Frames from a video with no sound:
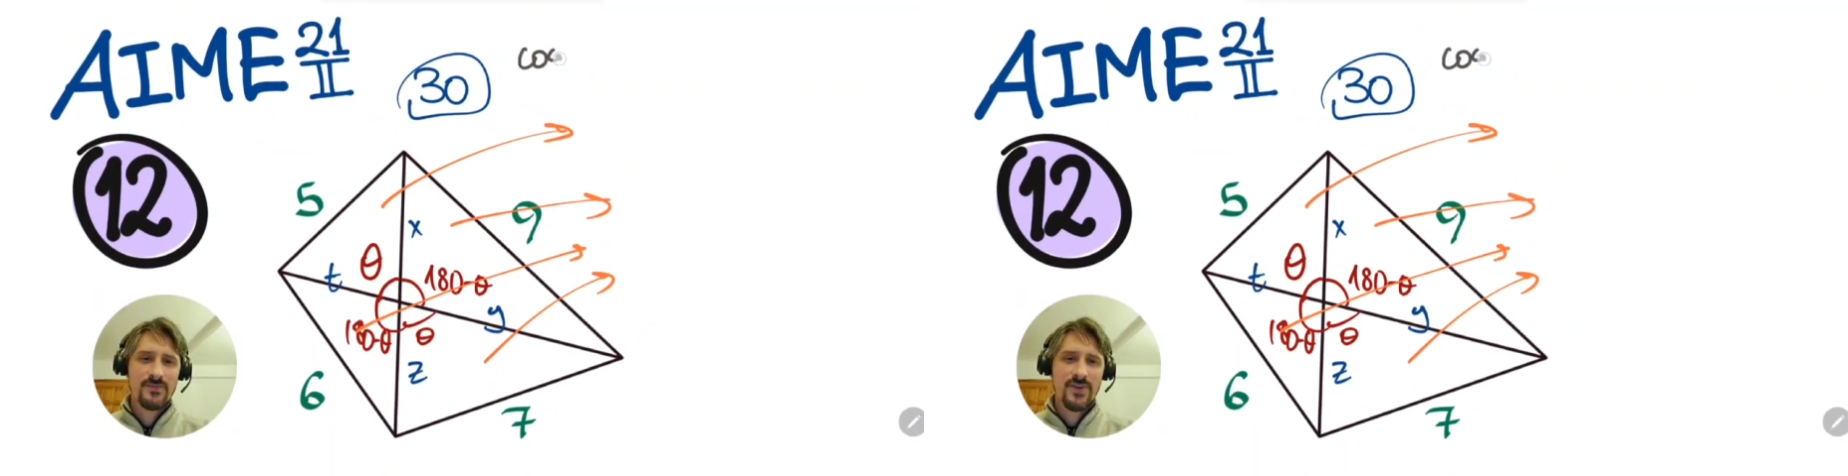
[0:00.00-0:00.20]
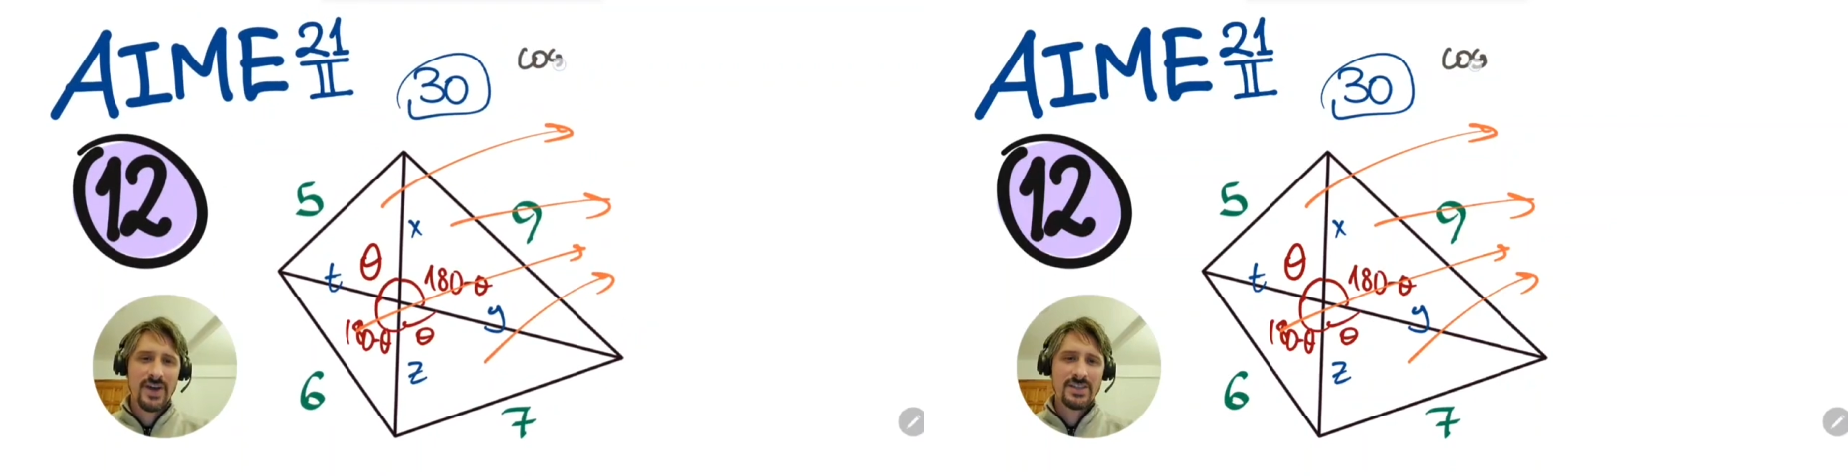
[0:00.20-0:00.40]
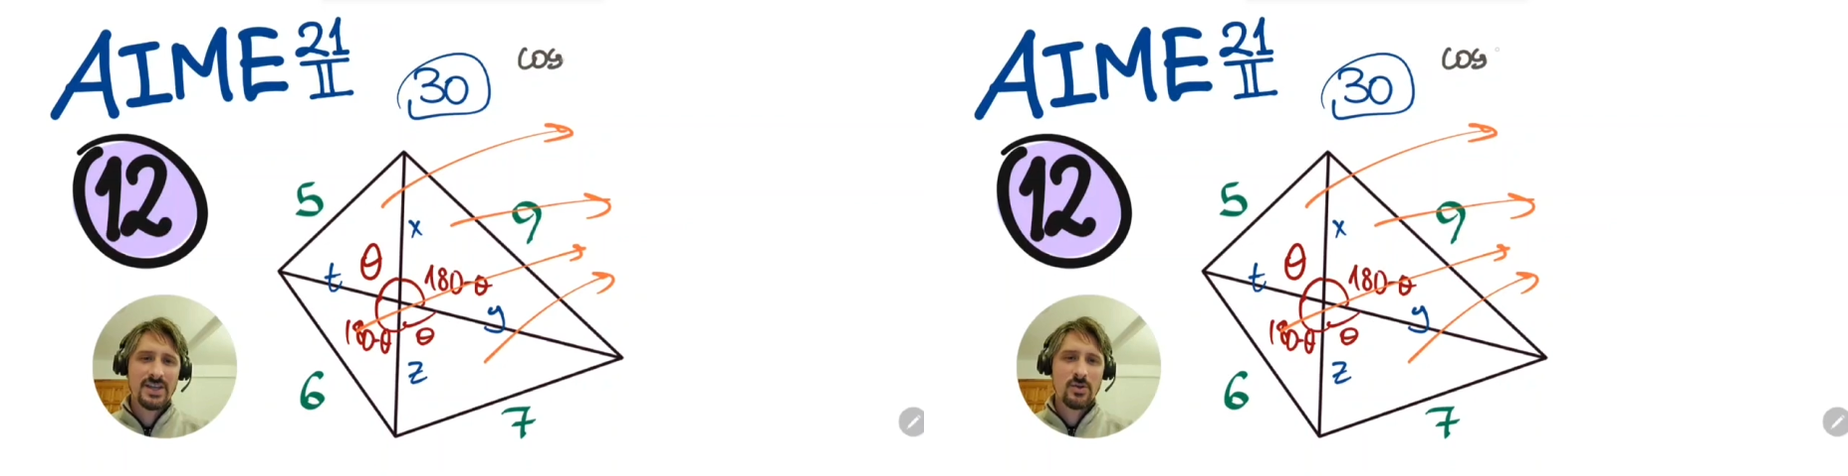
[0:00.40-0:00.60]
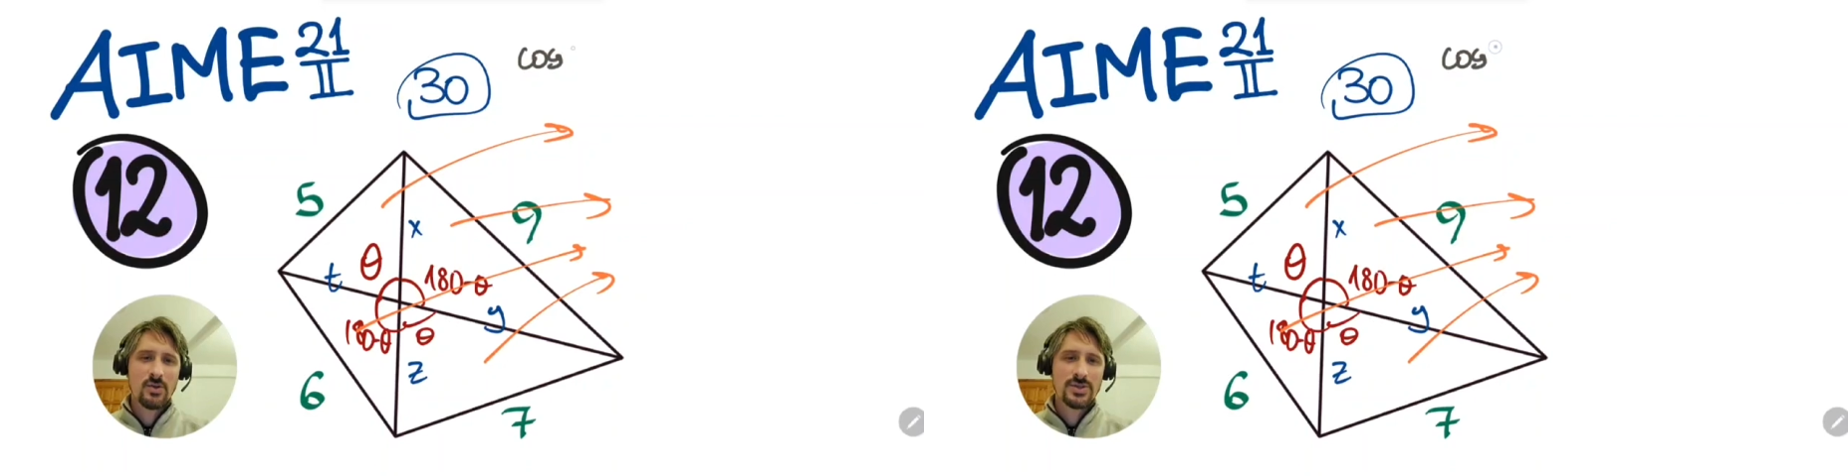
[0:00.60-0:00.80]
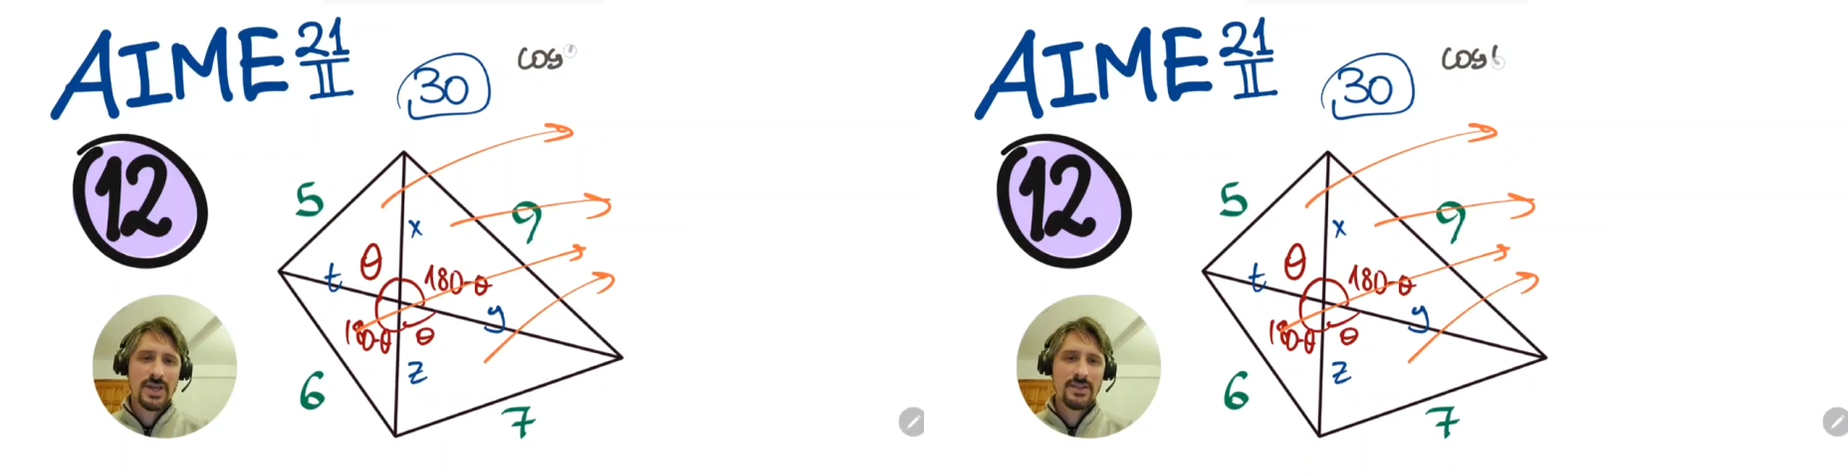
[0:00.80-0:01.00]
fact that
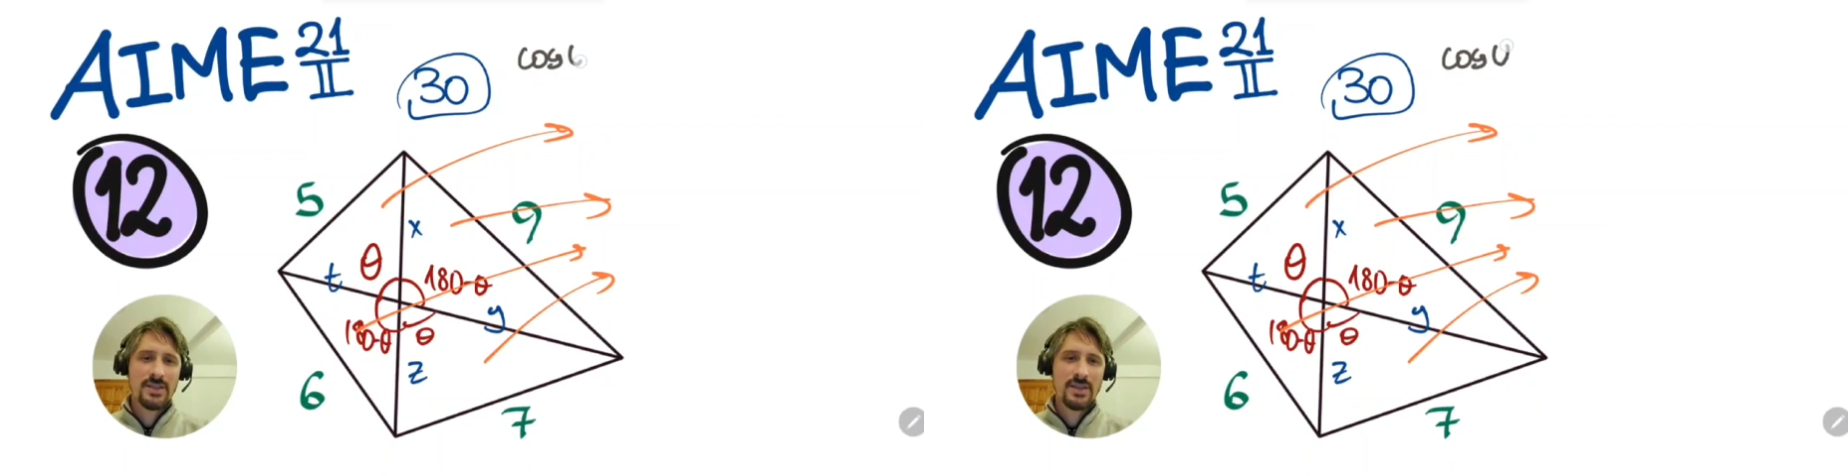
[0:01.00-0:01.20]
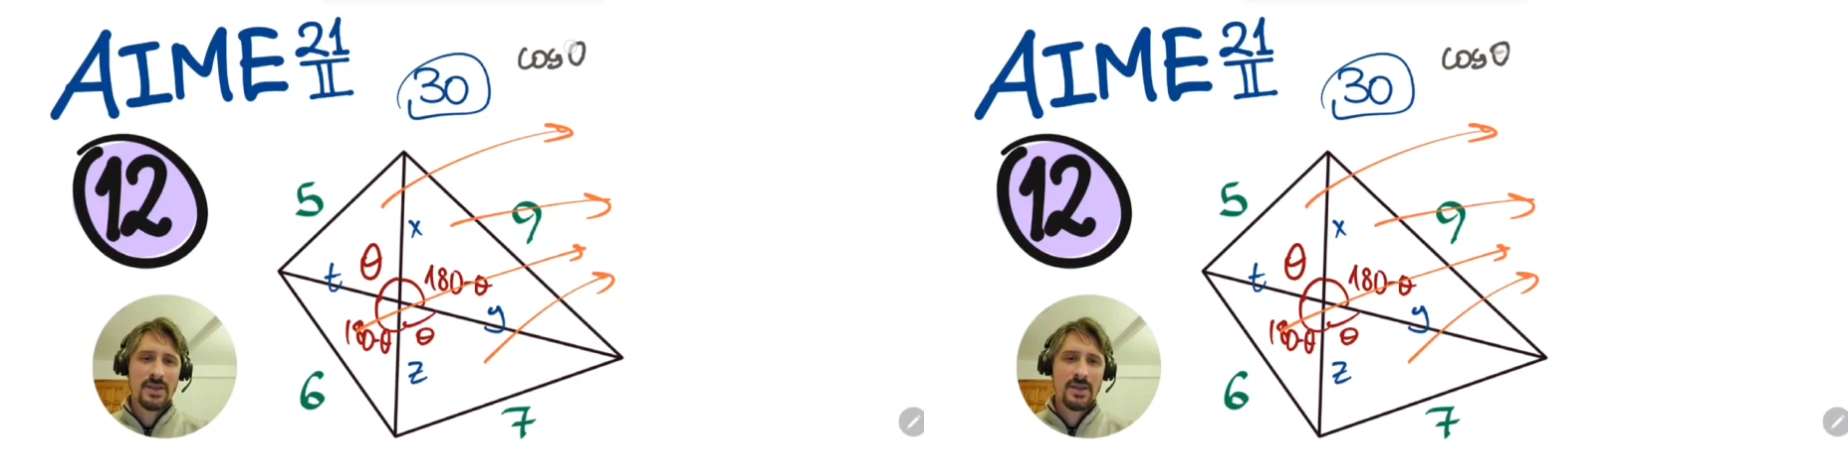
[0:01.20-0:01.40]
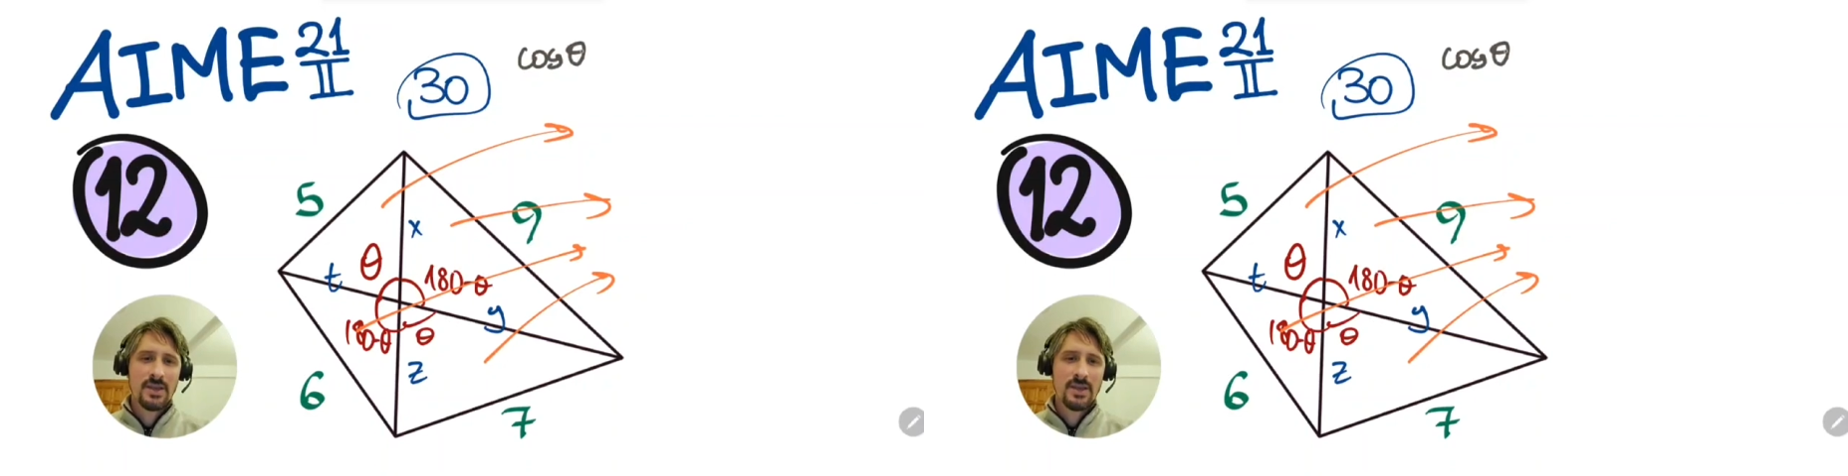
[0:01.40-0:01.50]
cosine